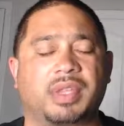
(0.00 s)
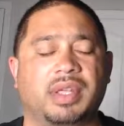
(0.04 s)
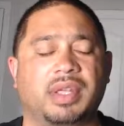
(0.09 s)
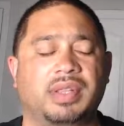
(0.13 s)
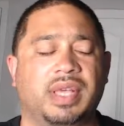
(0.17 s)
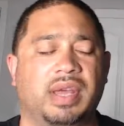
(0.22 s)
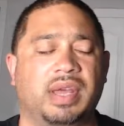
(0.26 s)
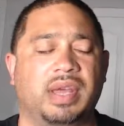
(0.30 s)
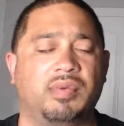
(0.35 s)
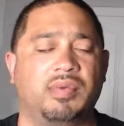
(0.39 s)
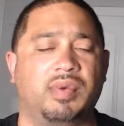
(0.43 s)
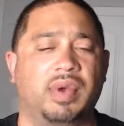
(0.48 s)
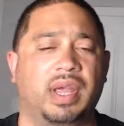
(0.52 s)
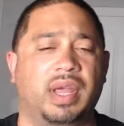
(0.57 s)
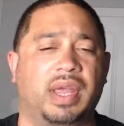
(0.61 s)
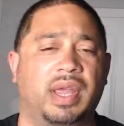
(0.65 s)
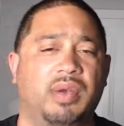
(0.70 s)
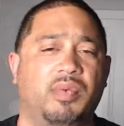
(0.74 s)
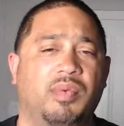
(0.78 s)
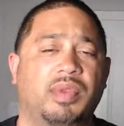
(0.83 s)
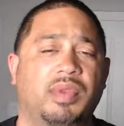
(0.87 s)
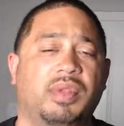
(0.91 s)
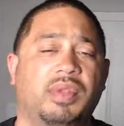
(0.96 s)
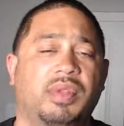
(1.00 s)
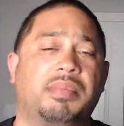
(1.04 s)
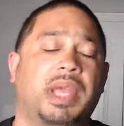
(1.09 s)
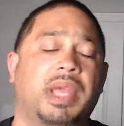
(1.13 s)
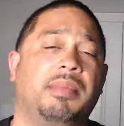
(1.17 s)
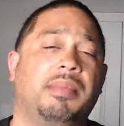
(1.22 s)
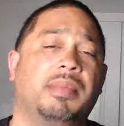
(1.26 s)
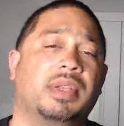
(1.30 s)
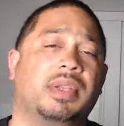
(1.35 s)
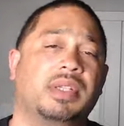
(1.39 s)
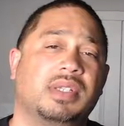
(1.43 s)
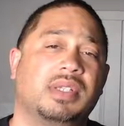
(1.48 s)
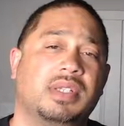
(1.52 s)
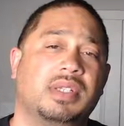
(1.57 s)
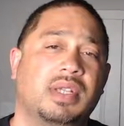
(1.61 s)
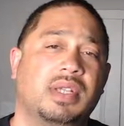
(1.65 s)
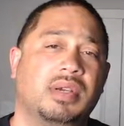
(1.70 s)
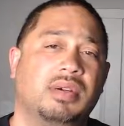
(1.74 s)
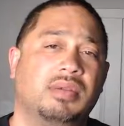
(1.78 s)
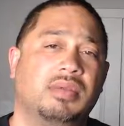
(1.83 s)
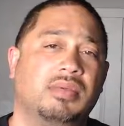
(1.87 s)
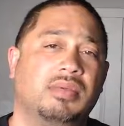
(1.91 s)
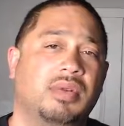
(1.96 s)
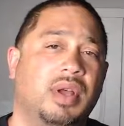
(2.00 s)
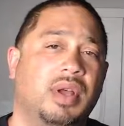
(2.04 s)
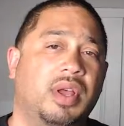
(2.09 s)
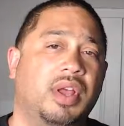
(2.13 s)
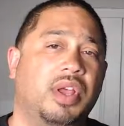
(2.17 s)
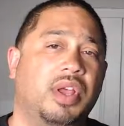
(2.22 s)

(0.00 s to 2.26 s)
That way, when the payment is due,